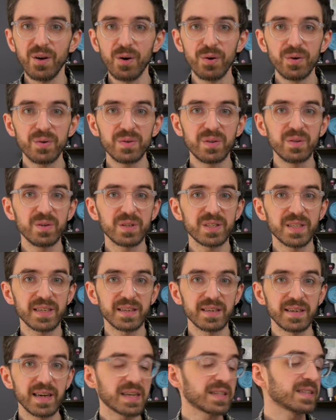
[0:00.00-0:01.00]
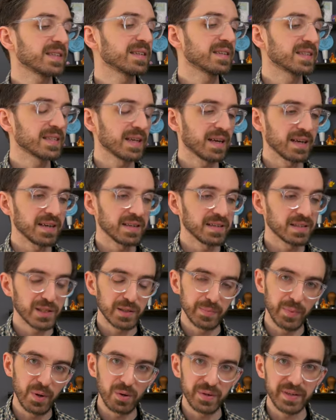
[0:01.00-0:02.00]
Ode looks like a nicely designed
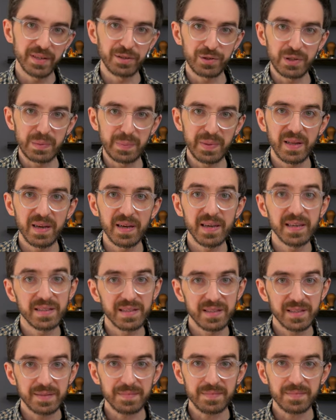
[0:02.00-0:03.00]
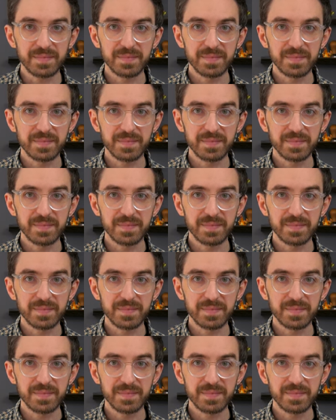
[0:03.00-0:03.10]
small kitchen appliance,